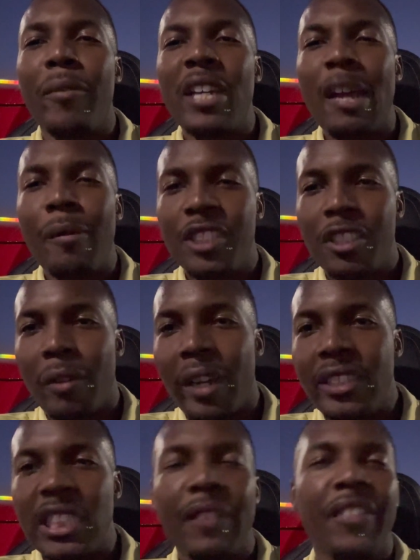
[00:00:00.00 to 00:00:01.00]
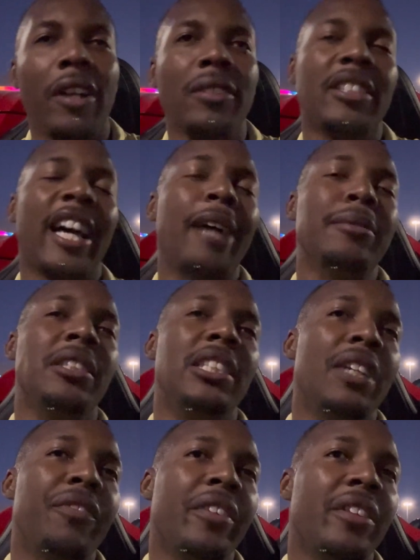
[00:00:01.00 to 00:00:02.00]
when they was your age. Even though times is
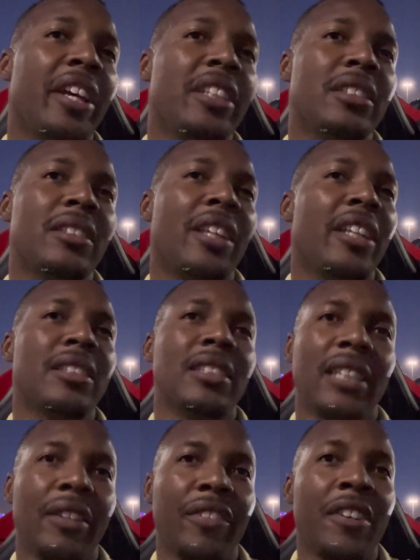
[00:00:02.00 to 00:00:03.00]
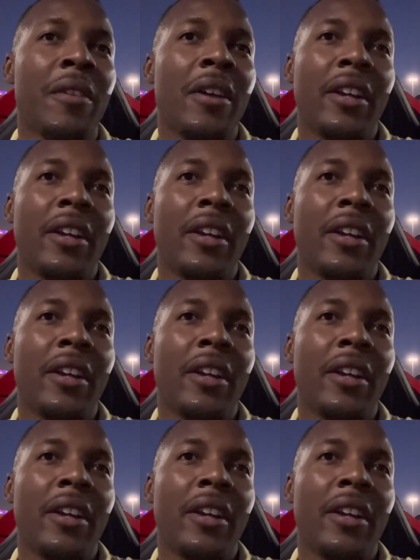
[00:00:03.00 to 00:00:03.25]
different, things things is different.